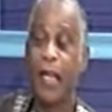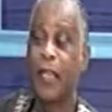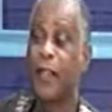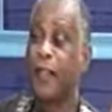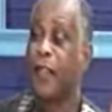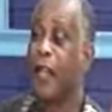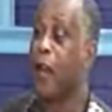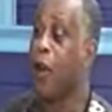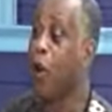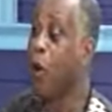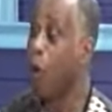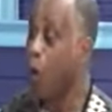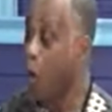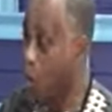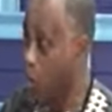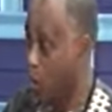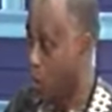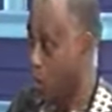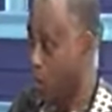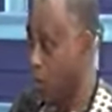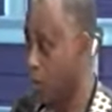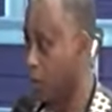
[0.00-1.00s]
the
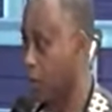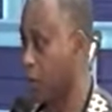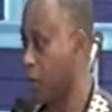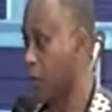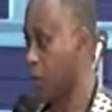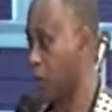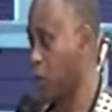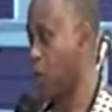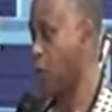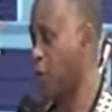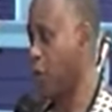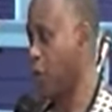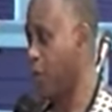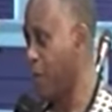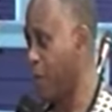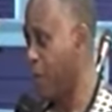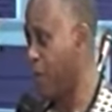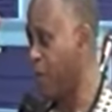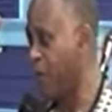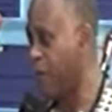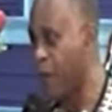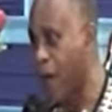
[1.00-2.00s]
Lord told me
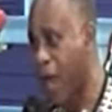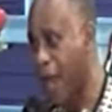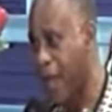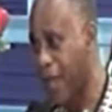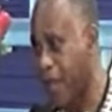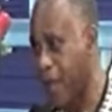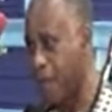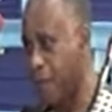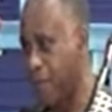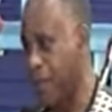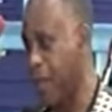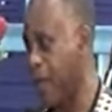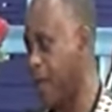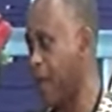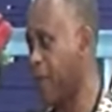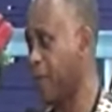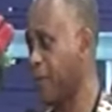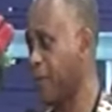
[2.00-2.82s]
before I came here.